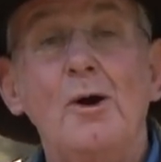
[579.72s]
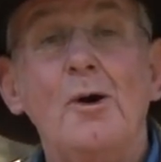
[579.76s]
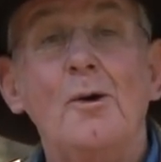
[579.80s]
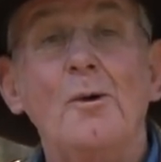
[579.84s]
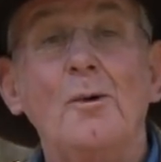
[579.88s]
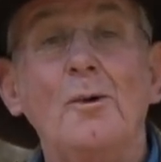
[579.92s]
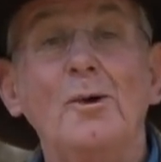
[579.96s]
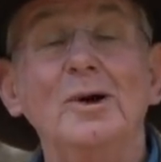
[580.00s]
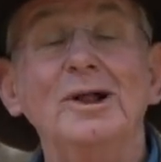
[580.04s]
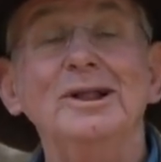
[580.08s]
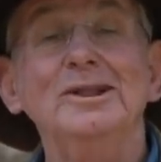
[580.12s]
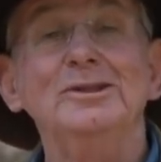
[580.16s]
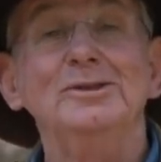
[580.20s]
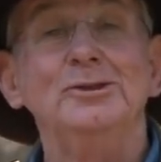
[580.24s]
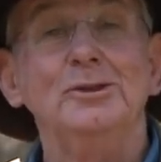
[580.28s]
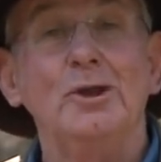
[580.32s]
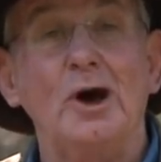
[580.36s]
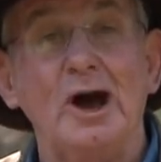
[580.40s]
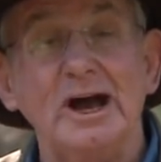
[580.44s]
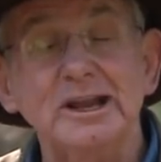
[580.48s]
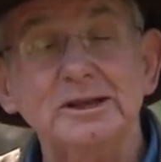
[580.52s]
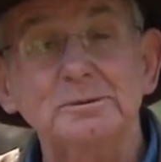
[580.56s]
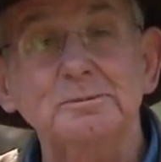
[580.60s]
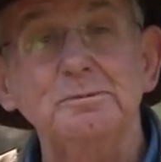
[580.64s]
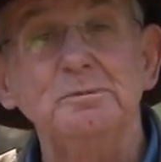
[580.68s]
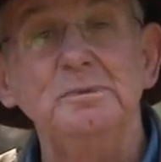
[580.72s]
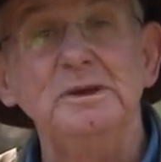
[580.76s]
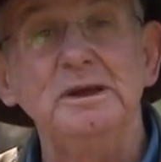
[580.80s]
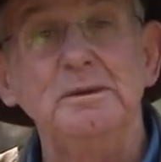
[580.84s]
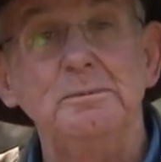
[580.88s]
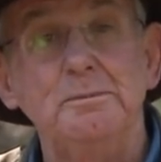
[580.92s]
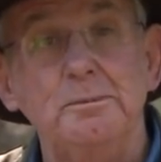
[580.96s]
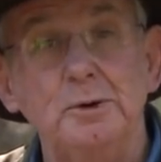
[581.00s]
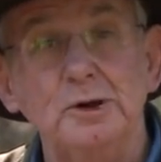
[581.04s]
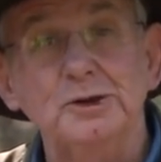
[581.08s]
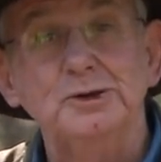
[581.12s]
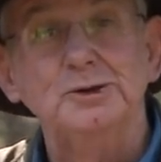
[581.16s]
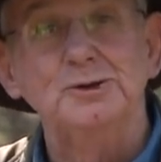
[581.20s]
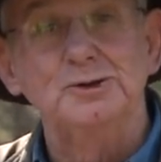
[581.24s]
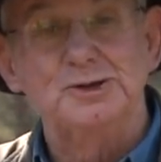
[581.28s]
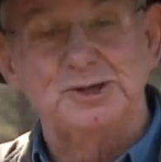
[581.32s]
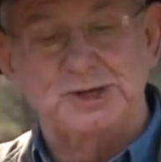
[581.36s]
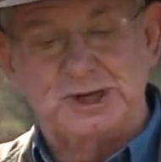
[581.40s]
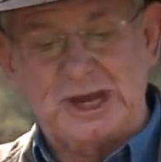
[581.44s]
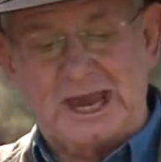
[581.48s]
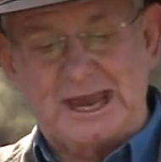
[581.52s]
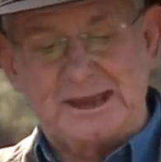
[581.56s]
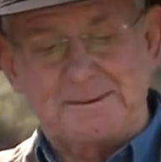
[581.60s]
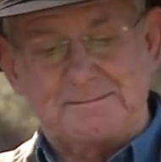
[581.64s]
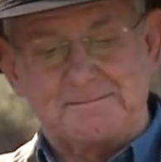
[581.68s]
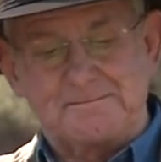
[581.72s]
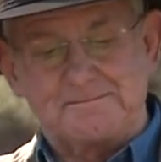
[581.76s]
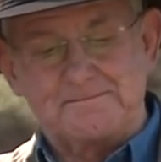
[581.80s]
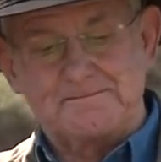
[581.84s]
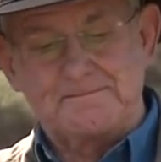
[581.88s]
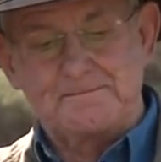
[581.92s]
will not be put to shame.